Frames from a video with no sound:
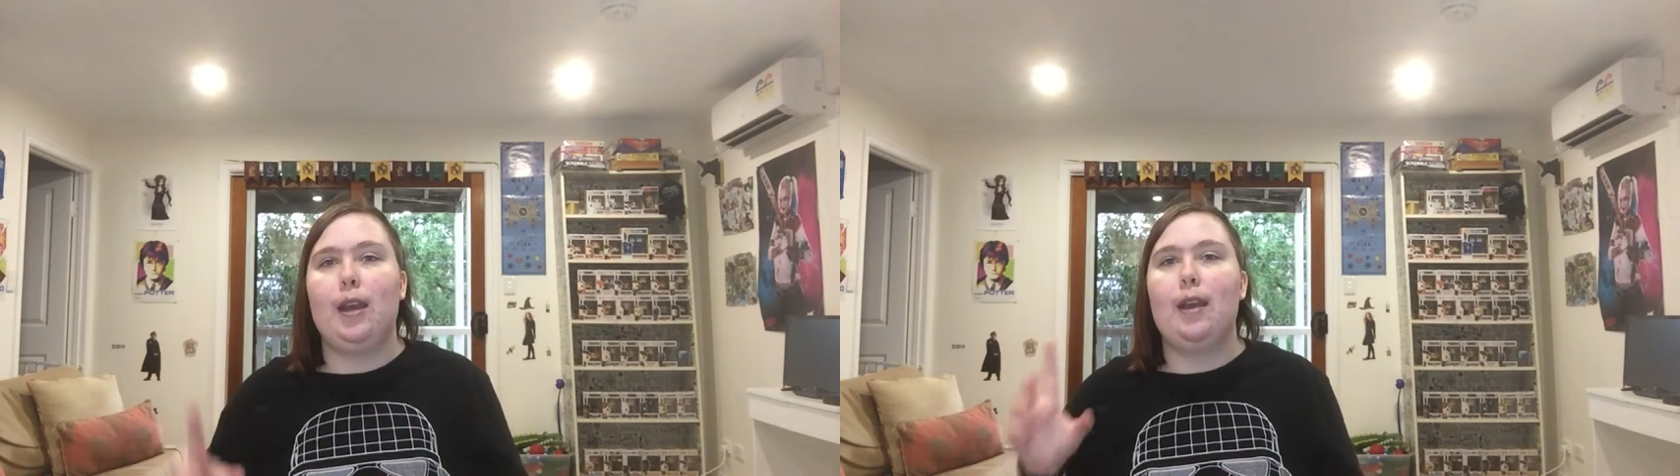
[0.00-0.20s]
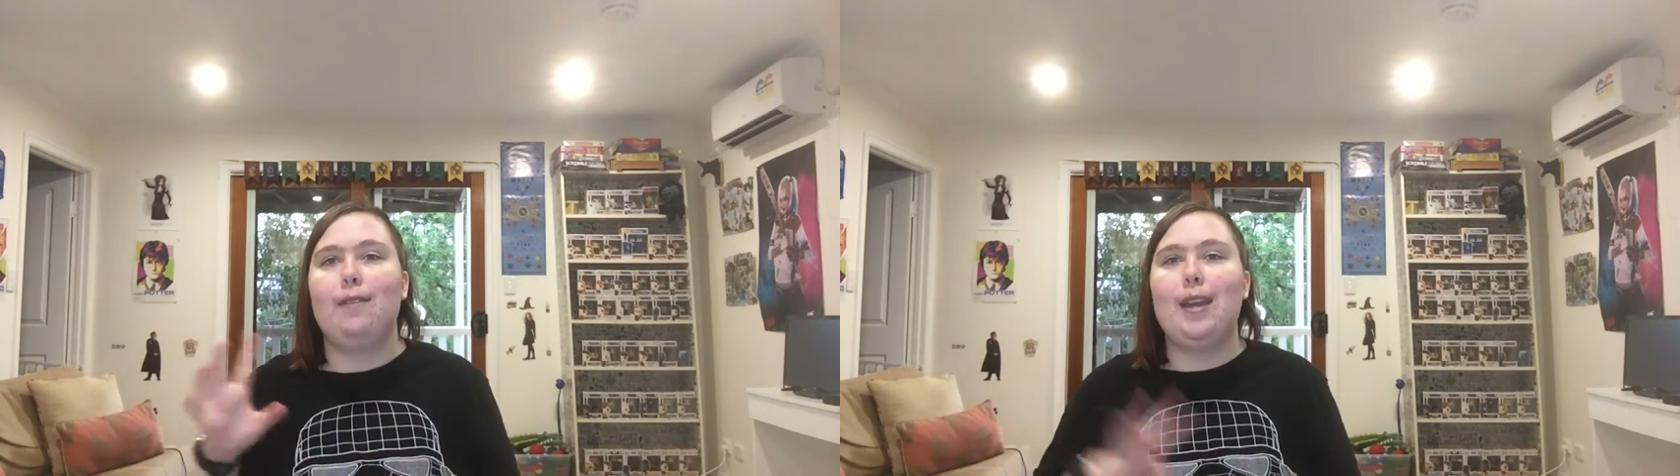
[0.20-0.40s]

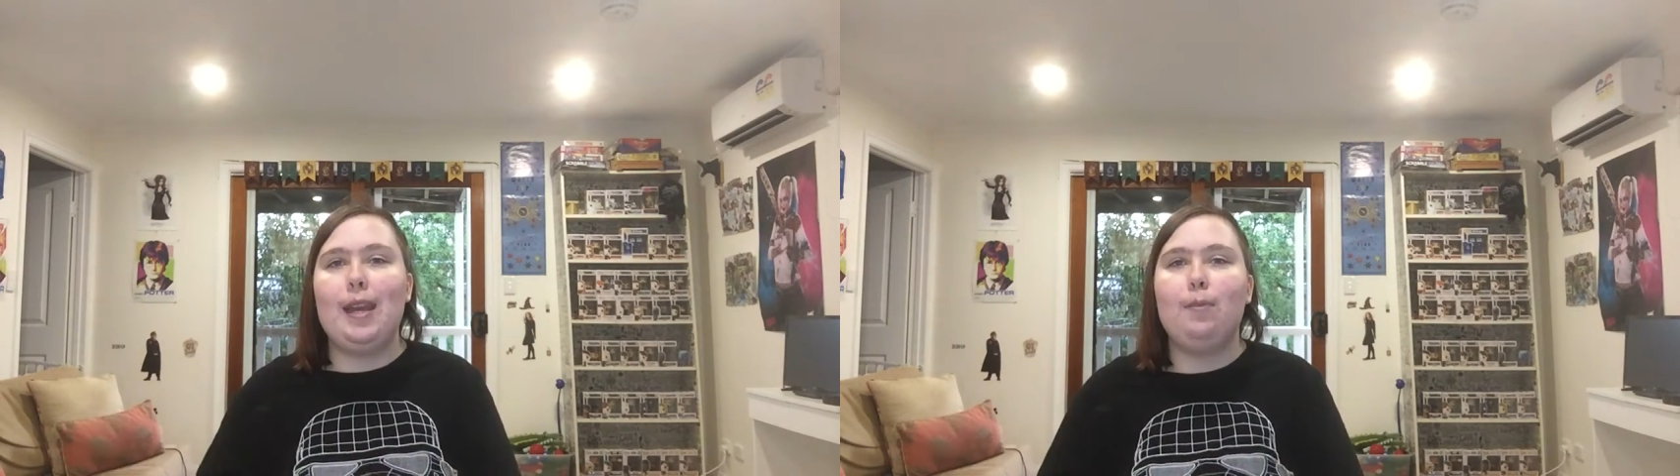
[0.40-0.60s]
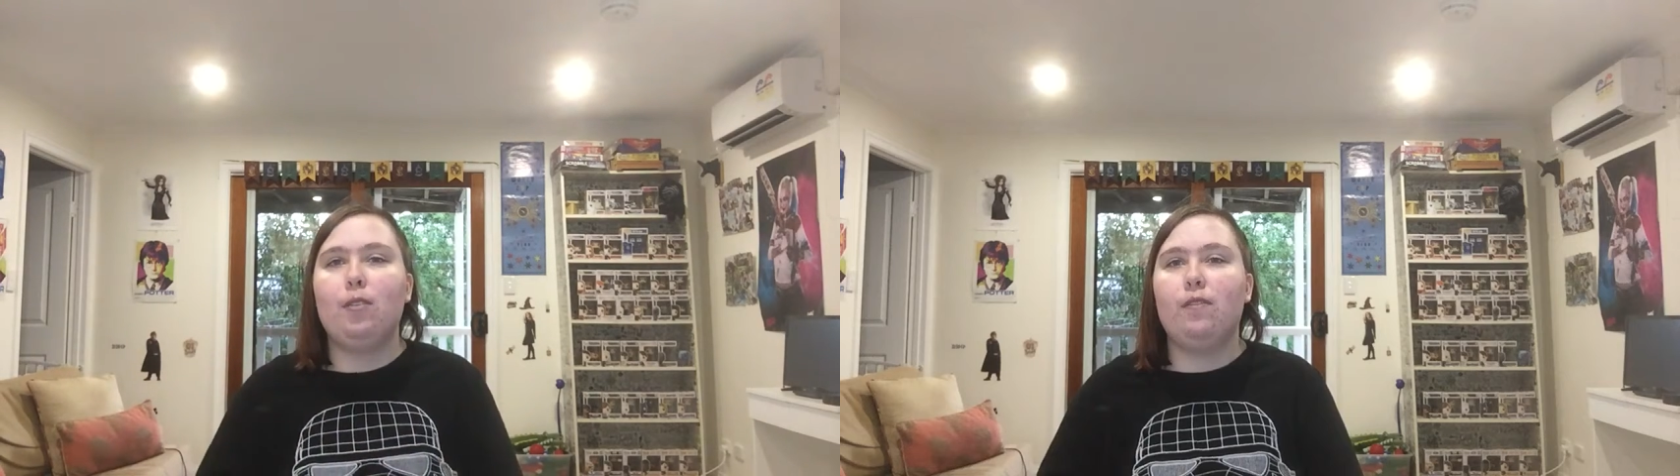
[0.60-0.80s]
I have
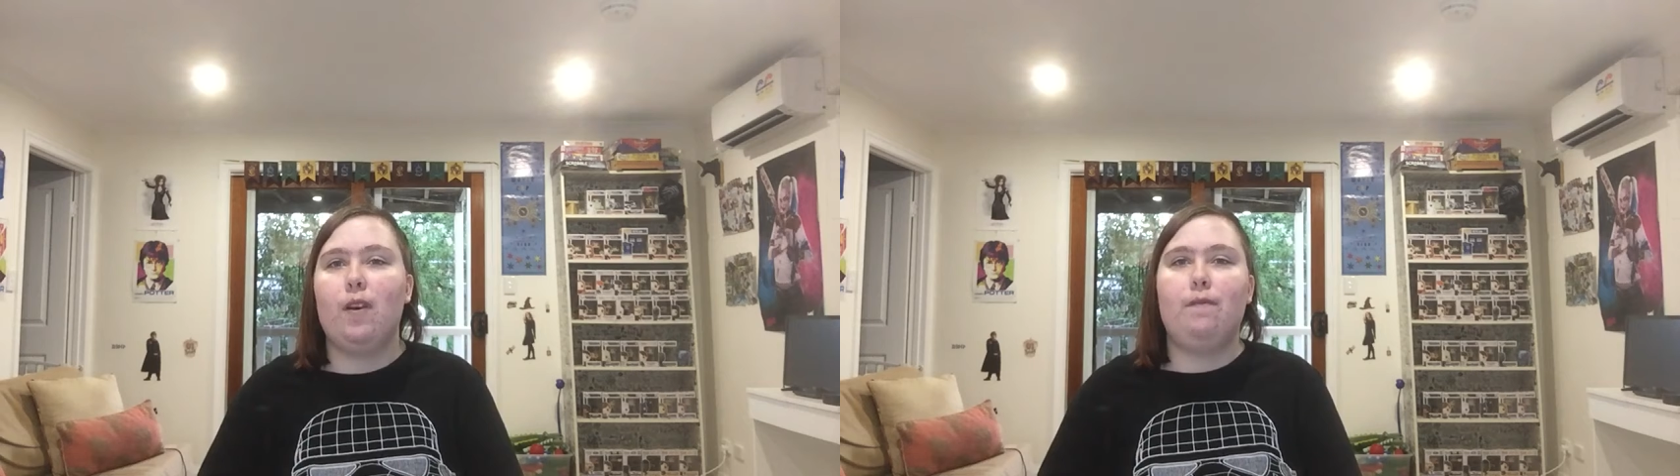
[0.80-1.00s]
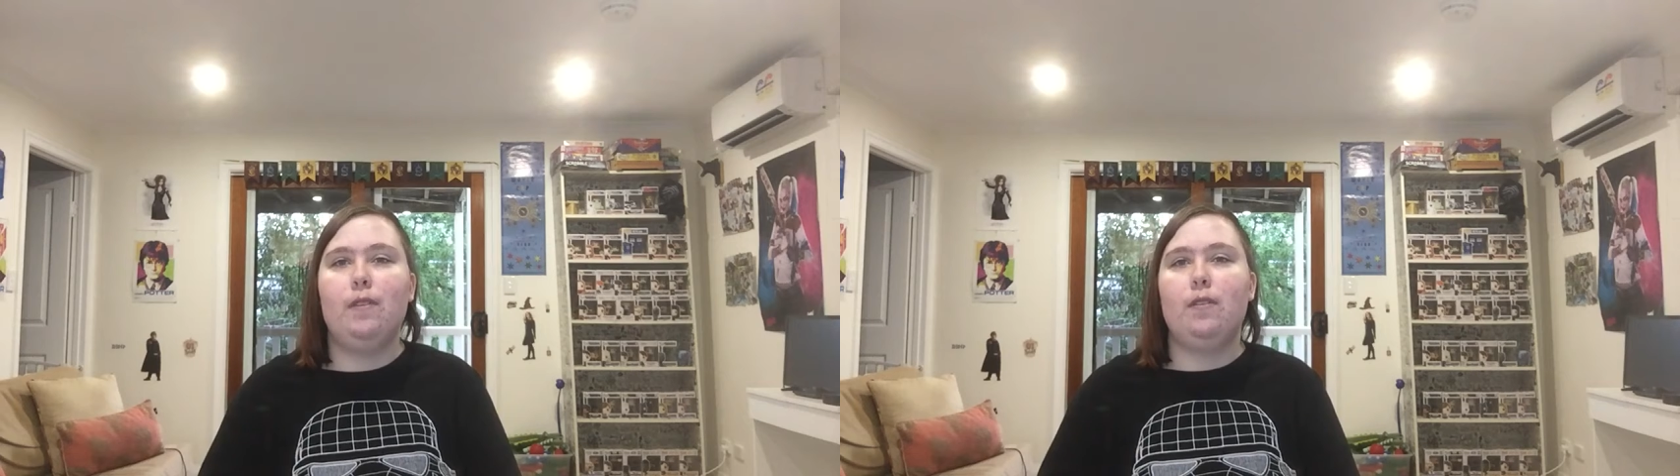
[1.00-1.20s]
heaps of
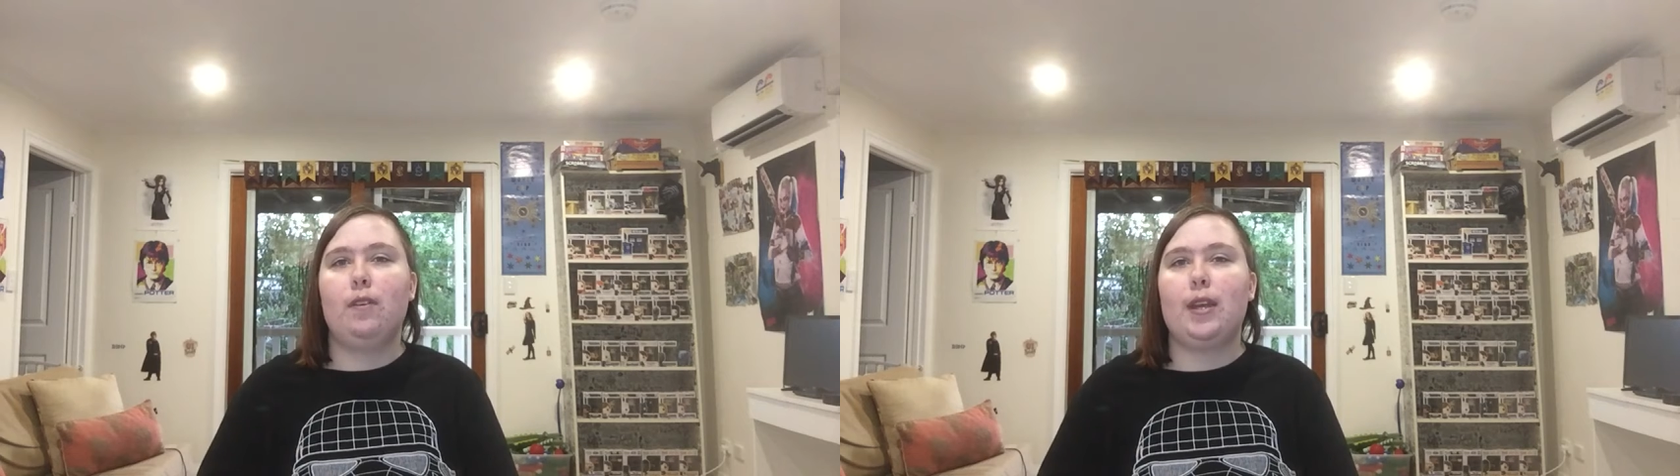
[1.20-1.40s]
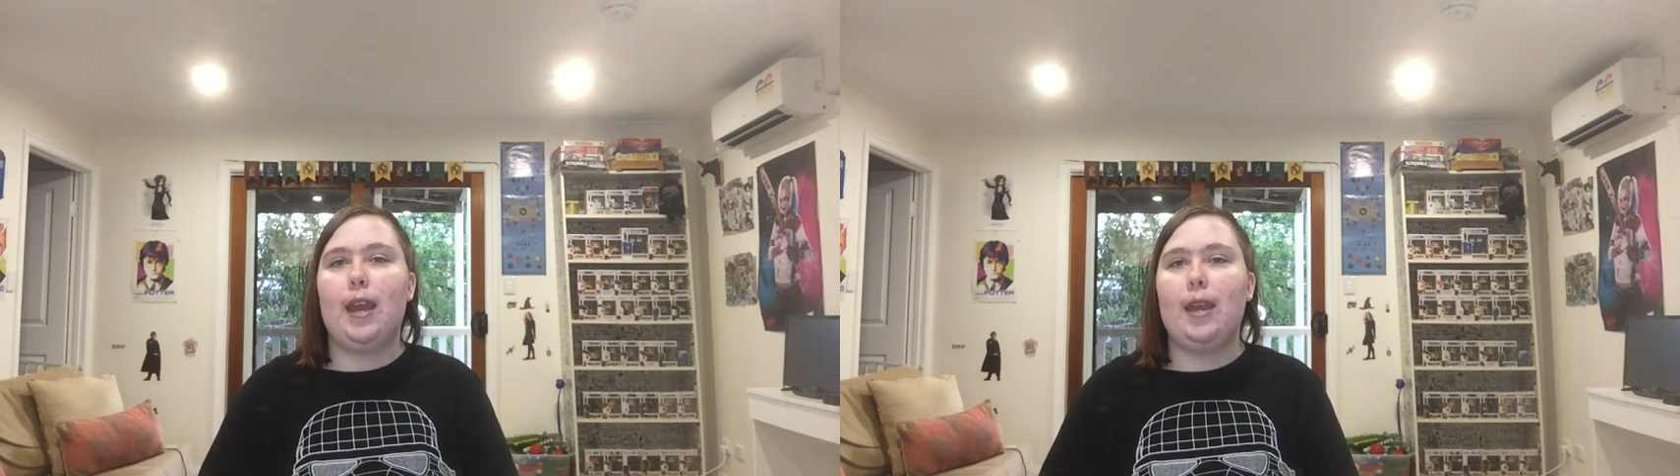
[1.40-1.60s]
fun
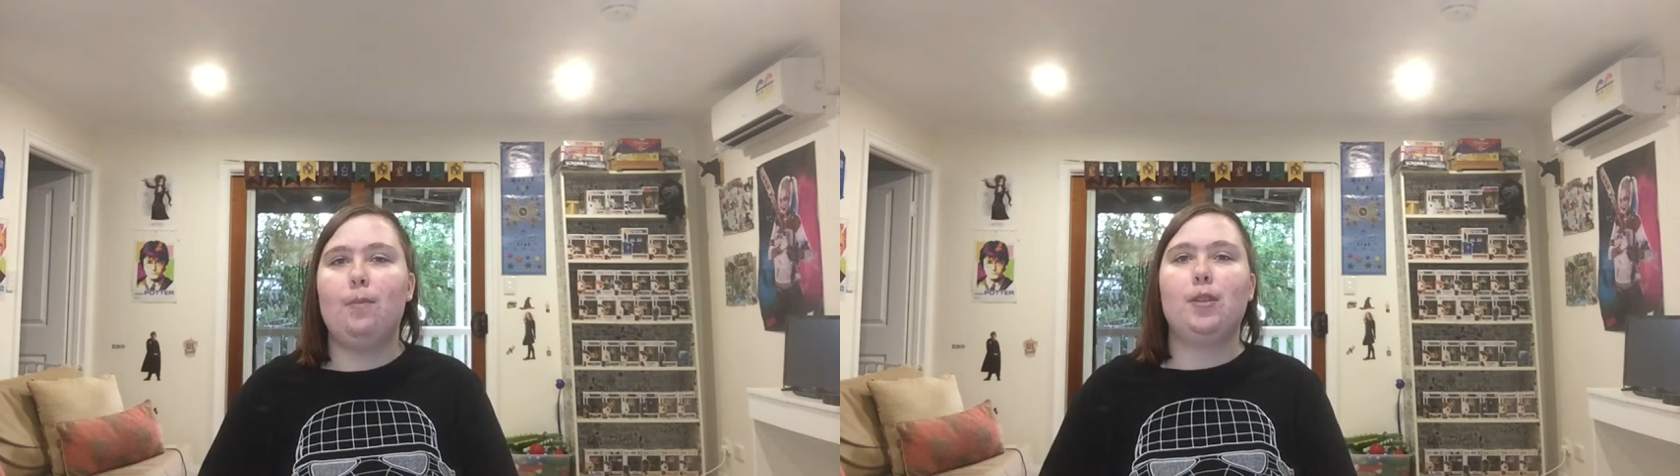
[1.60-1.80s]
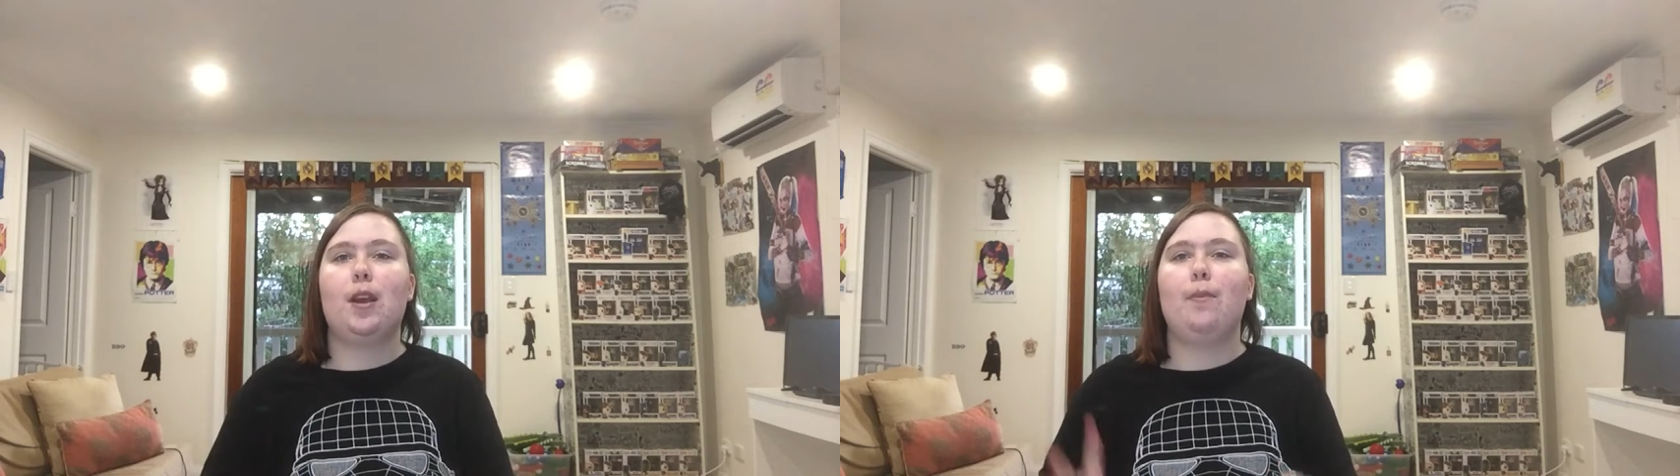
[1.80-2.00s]

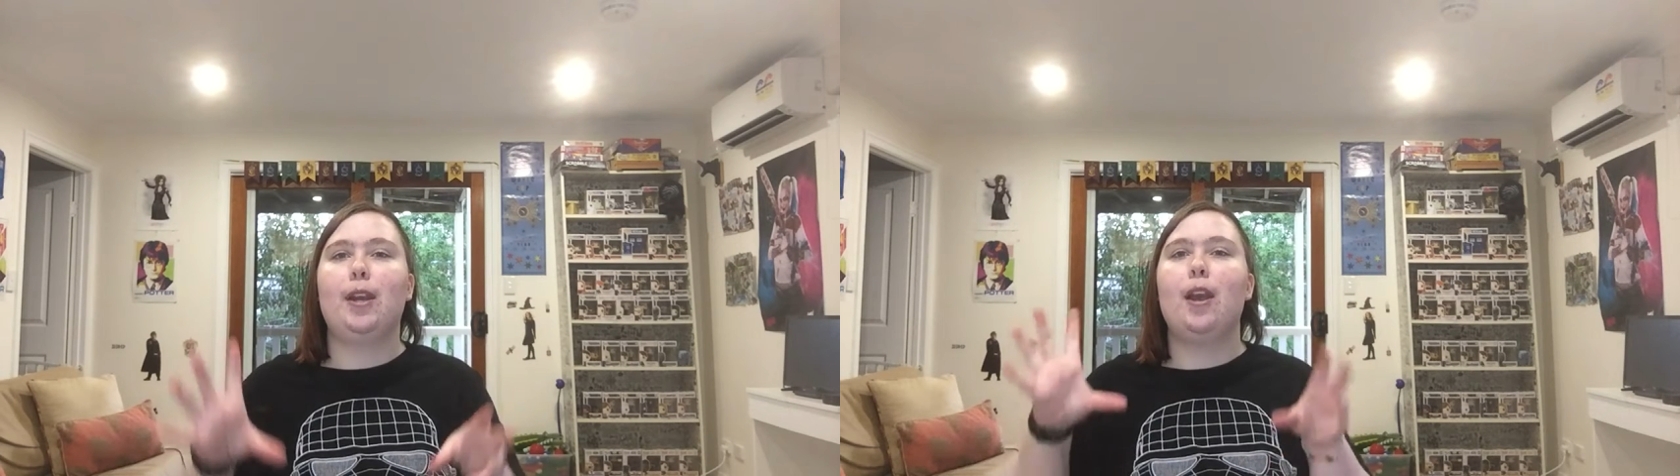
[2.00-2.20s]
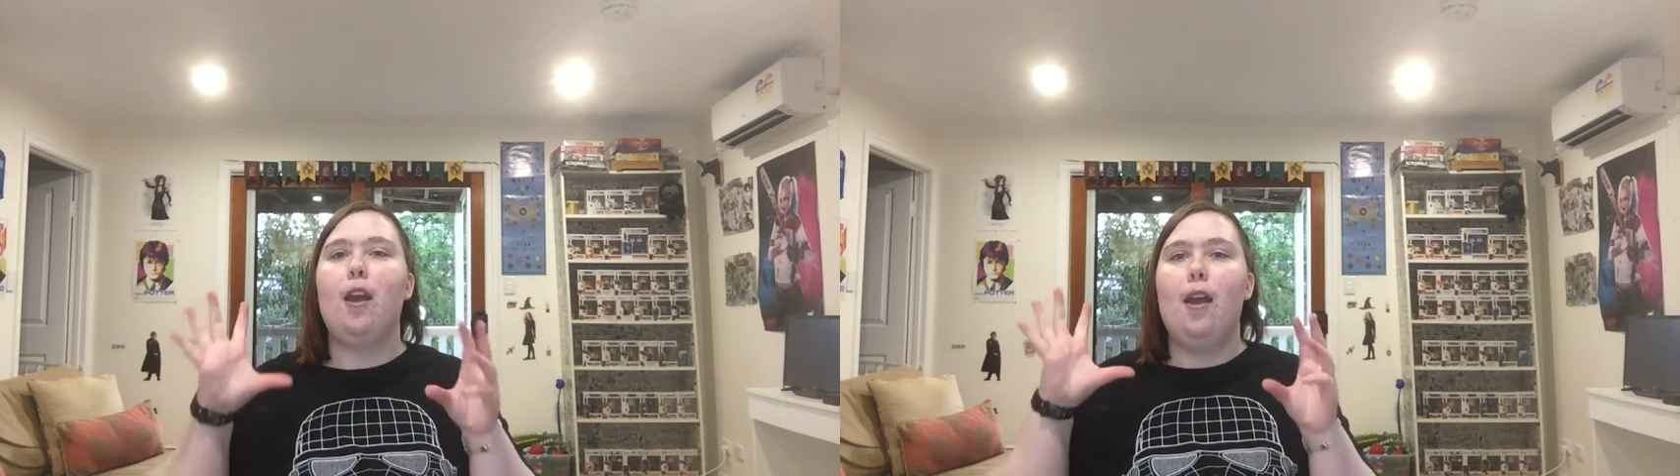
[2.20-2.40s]
games coming.